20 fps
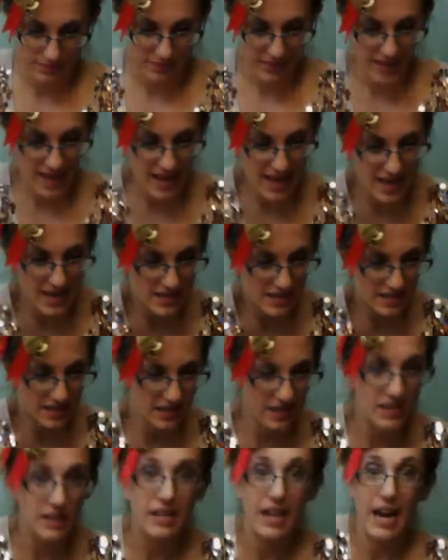
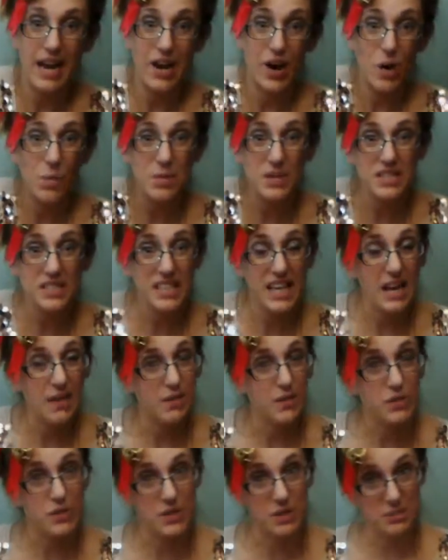And I hope this gave
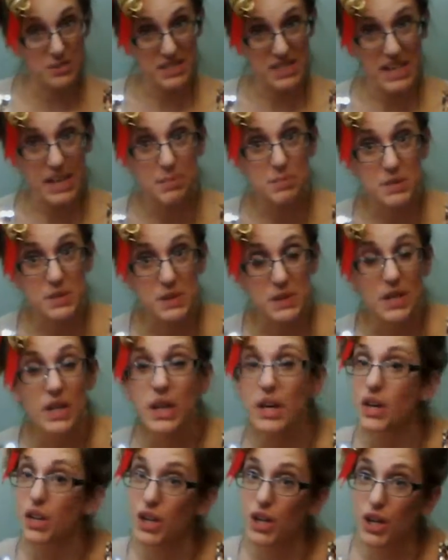you some tips,
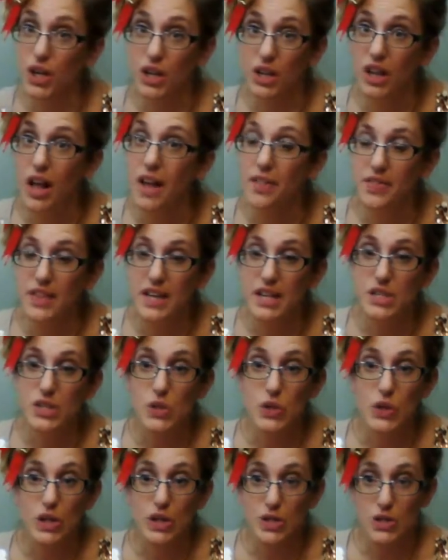Girdle, on things
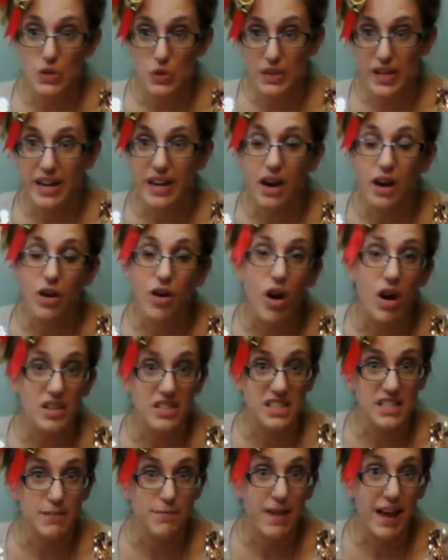you can do that are
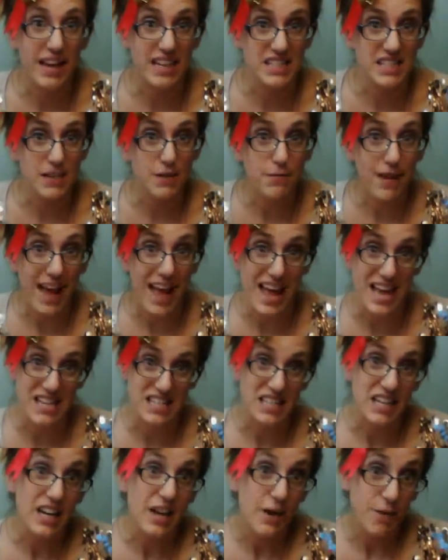cost effective and
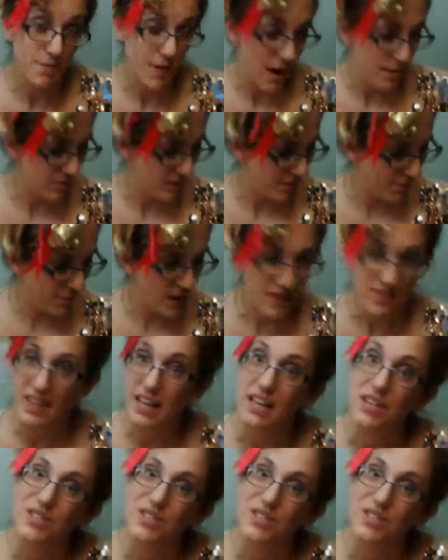family friendly.